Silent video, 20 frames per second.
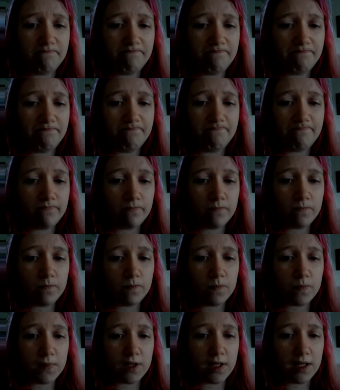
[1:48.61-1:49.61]
they do
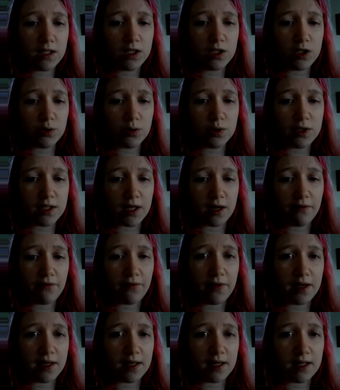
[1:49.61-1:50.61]
stuff that isn't
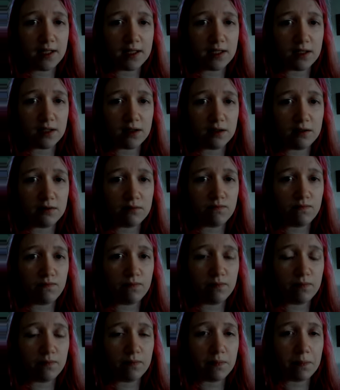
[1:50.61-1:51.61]

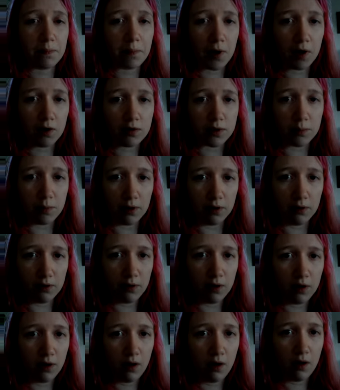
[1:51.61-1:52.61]
possible. You
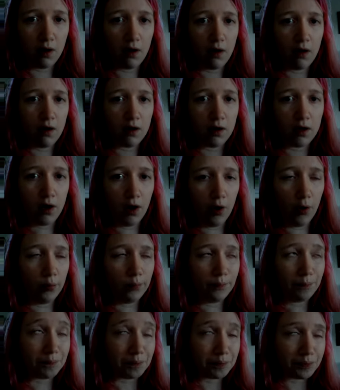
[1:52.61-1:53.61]
know,
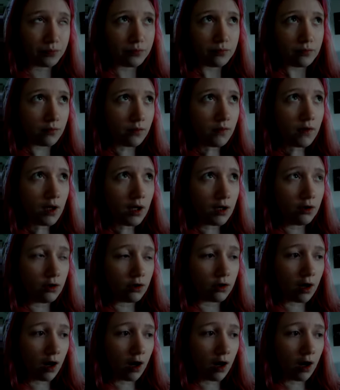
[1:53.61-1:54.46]
you can't.